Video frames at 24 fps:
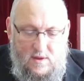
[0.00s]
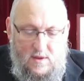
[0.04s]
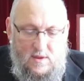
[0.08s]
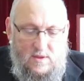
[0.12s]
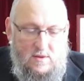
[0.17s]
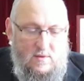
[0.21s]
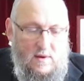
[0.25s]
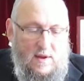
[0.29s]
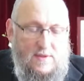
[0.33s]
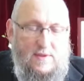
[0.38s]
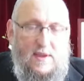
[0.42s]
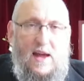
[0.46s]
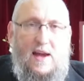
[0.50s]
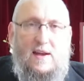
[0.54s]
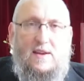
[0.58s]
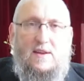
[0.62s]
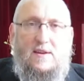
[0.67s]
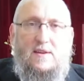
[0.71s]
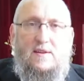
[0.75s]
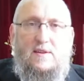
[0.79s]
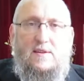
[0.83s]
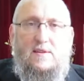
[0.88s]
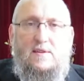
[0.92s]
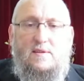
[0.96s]
The Radak
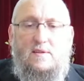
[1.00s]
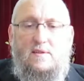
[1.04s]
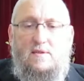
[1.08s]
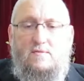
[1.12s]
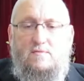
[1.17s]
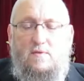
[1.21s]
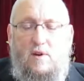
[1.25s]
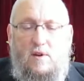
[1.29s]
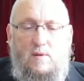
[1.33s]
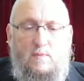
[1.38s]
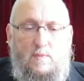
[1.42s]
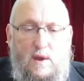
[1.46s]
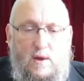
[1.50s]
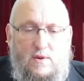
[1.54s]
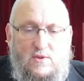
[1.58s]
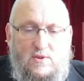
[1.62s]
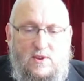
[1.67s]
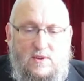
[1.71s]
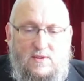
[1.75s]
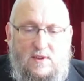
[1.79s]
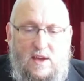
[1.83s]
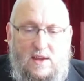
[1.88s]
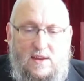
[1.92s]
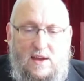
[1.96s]
wrote a Perish
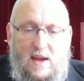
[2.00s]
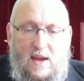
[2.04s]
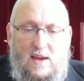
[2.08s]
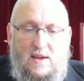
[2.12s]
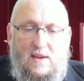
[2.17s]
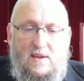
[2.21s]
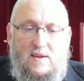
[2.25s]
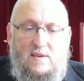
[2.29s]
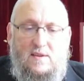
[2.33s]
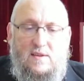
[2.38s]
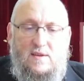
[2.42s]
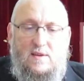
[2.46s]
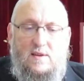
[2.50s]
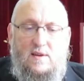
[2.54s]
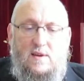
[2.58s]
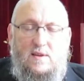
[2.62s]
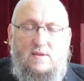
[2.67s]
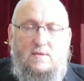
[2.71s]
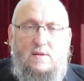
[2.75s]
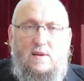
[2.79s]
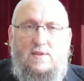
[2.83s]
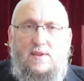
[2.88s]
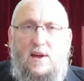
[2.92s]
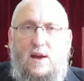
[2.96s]
and Tanakh.
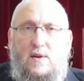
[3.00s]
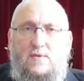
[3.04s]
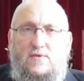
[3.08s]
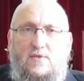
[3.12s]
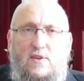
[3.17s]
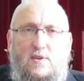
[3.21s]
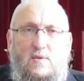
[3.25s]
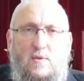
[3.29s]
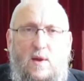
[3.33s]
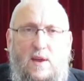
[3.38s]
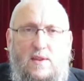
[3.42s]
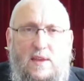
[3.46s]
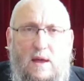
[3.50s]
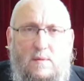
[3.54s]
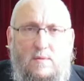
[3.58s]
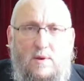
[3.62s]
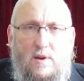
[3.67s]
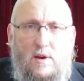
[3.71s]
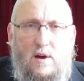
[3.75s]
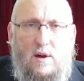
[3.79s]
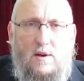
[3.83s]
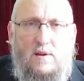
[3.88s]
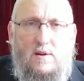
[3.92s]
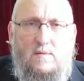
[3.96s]
Radak was a great
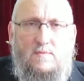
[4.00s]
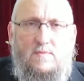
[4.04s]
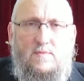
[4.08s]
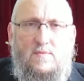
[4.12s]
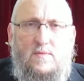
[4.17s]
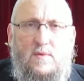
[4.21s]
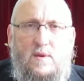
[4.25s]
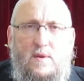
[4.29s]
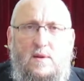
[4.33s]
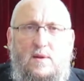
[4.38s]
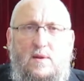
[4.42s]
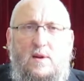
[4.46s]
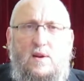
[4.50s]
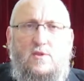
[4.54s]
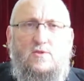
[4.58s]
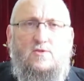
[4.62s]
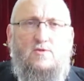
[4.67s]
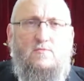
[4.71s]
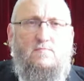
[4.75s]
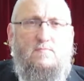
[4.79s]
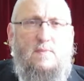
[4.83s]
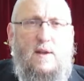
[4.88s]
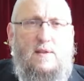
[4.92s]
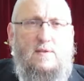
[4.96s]
Chacham
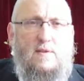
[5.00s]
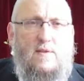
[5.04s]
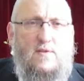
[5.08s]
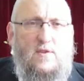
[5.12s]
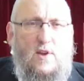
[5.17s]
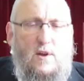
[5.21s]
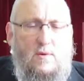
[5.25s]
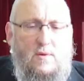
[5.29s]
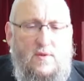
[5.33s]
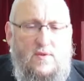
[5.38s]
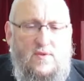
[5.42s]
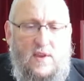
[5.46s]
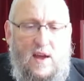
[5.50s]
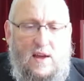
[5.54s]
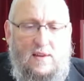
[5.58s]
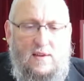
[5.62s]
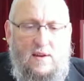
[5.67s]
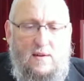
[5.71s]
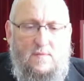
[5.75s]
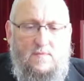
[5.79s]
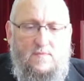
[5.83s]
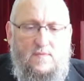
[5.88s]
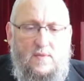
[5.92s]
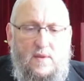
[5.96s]
tremendous Torah
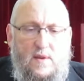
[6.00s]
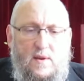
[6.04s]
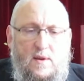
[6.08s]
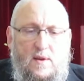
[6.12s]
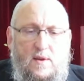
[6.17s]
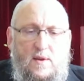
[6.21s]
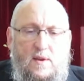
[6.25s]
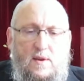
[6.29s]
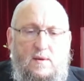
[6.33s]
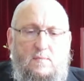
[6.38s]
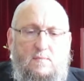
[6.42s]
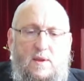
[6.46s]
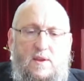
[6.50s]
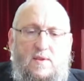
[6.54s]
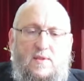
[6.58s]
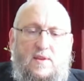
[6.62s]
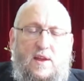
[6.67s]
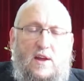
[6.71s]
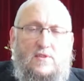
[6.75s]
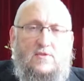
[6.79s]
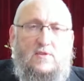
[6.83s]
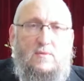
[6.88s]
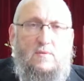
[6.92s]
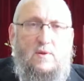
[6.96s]
scholar. But his
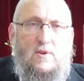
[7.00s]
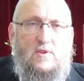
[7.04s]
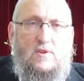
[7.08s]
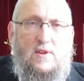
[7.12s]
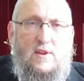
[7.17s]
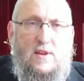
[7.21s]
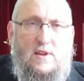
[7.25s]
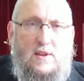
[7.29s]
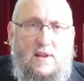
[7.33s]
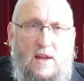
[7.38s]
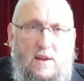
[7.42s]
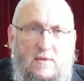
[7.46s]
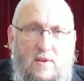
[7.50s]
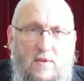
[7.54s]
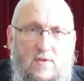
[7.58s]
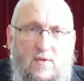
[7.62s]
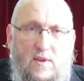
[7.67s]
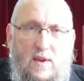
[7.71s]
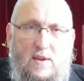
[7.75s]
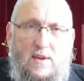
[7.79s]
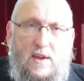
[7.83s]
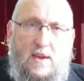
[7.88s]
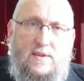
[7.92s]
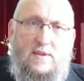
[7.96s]
contribution to Klal
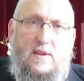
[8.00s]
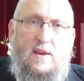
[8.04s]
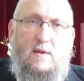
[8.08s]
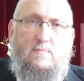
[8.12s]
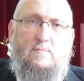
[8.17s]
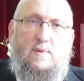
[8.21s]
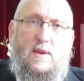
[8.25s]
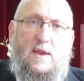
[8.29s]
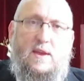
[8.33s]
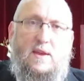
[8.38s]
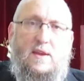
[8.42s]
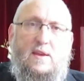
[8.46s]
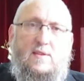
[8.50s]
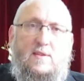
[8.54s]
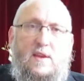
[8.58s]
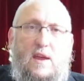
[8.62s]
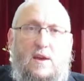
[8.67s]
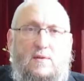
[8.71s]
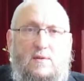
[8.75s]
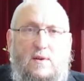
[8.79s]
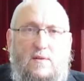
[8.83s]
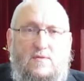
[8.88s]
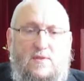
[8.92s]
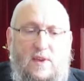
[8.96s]
Yisrael ended up being in the
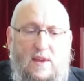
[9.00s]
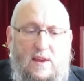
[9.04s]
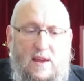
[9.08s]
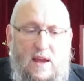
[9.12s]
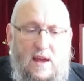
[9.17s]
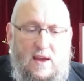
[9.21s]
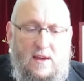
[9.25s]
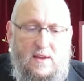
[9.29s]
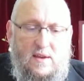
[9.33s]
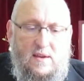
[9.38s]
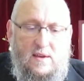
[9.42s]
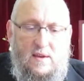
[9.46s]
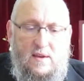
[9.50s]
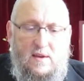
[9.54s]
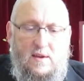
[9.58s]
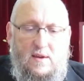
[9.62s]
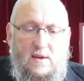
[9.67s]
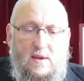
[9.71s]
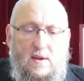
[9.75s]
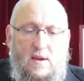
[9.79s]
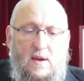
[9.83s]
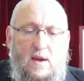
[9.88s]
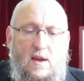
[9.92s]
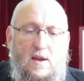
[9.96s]
area of Tanakh,
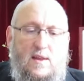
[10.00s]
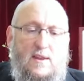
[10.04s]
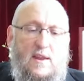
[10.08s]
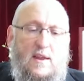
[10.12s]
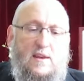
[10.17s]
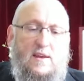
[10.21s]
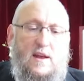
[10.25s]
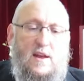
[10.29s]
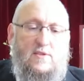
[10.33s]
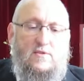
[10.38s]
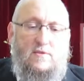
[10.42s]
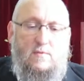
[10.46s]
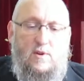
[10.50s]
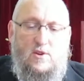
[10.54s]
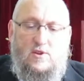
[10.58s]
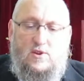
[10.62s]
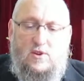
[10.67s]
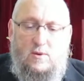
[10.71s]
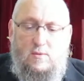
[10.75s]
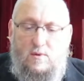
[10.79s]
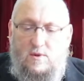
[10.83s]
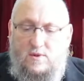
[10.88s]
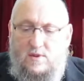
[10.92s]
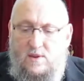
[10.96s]
and a
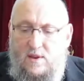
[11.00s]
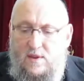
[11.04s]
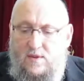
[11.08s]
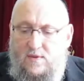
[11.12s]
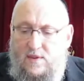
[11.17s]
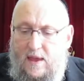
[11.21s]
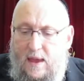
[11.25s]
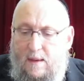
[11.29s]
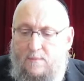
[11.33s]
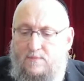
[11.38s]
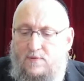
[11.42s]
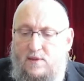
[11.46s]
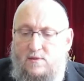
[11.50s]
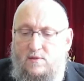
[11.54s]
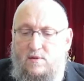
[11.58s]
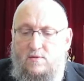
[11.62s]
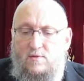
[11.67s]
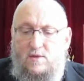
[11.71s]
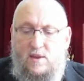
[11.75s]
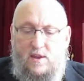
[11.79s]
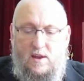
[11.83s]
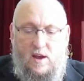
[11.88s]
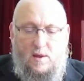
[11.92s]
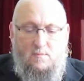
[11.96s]
contribution which is
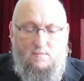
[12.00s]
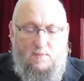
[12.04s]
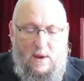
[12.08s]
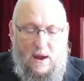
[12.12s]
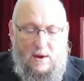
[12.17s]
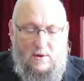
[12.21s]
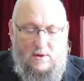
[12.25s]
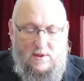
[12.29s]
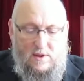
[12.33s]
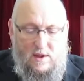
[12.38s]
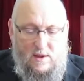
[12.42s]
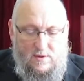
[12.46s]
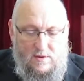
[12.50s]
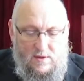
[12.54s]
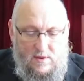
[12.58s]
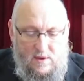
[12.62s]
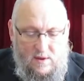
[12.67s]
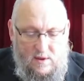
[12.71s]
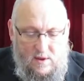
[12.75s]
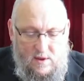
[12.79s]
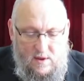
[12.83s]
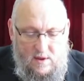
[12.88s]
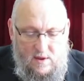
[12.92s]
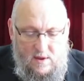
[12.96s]
absolutely unparalleled.
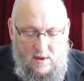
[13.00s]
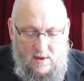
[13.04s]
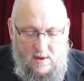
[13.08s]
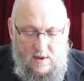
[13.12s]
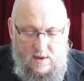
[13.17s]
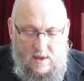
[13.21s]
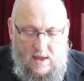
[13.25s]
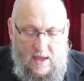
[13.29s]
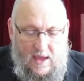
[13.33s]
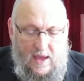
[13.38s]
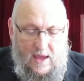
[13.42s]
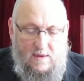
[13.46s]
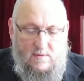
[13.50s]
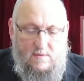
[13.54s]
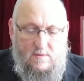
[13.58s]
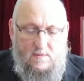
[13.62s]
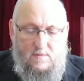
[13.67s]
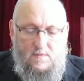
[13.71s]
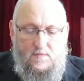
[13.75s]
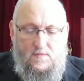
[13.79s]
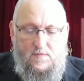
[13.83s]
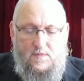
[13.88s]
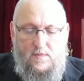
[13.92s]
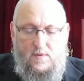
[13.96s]

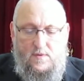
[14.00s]
And